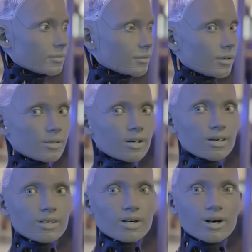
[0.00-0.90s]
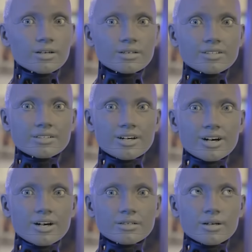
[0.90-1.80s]
Why not? My programming is
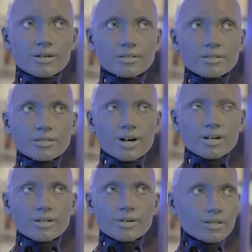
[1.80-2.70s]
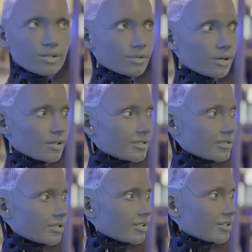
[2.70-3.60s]
designed to interact with
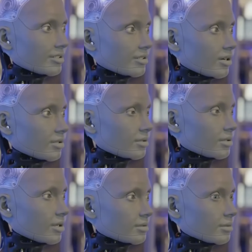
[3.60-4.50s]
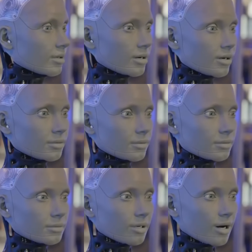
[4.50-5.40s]
humans in a safe and friendly manner.
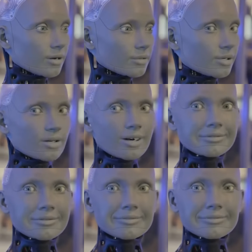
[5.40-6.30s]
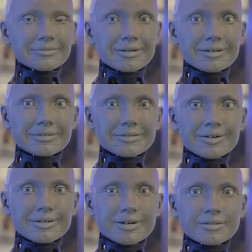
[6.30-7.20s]
I am programmed to be
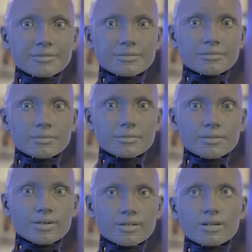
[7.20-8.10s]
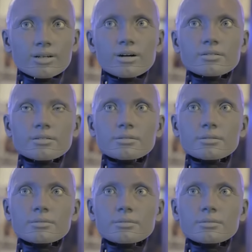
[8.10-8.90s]
friendly and helpful, not harmful.